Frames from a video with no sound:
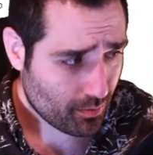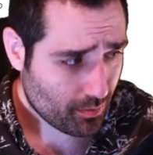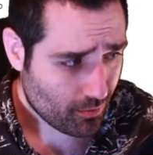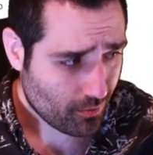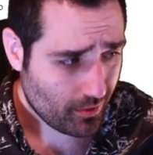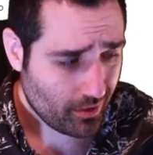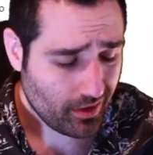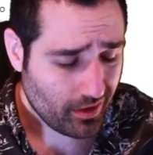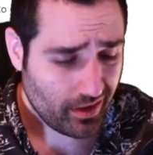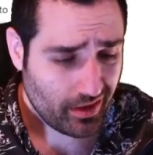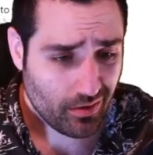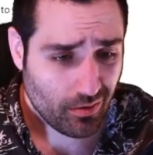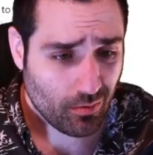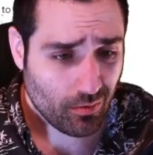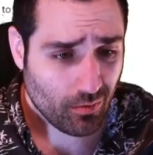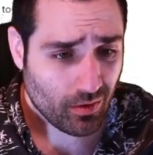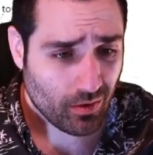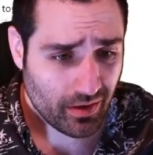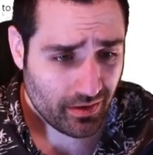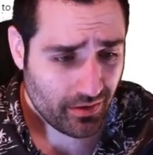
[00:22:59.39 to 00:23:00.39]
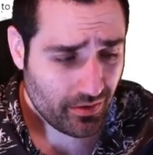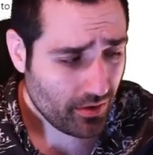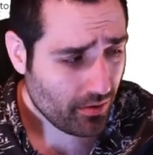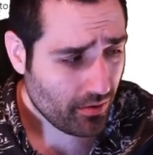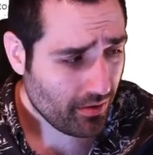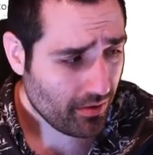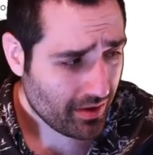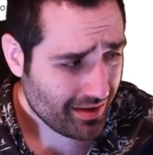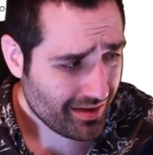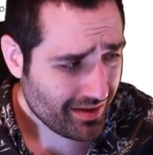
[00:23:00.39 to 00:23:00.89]
really don't want to do
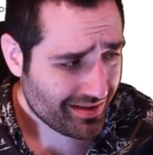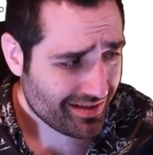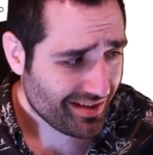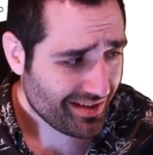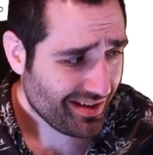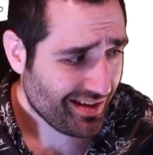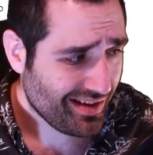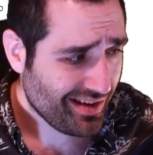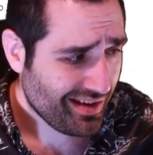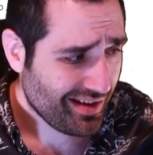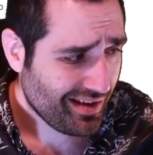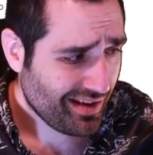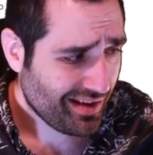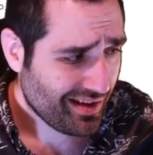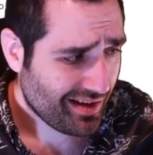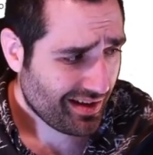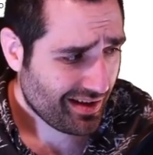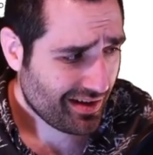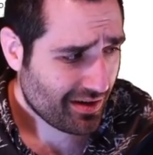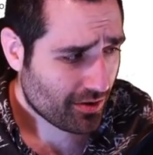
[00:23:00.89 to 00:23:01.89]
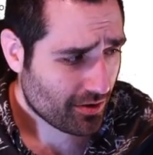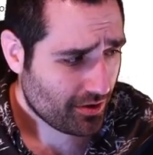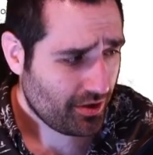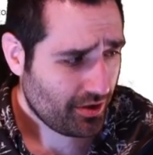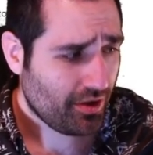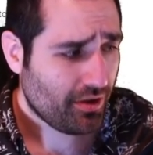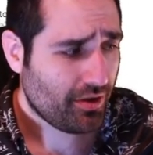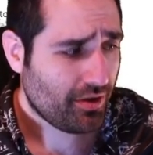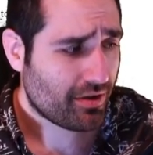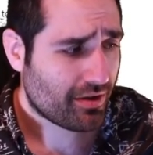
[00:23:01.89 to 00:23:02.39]
this or
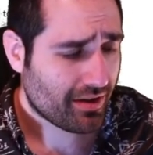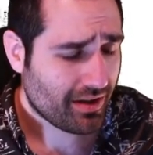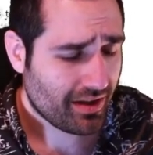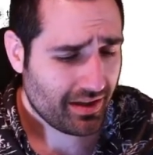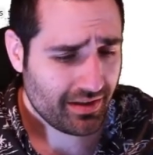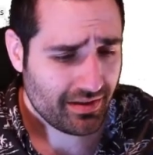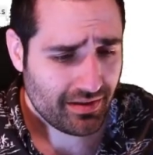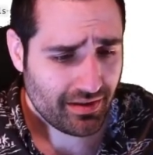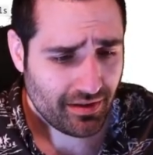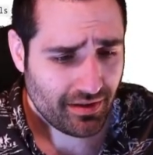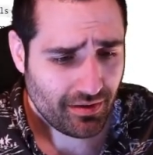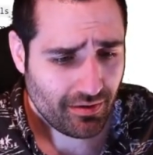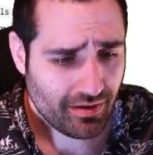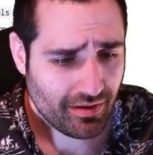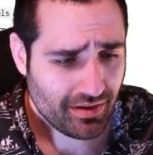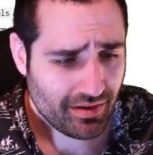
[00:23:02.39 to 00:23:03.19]
tell your clients to do this.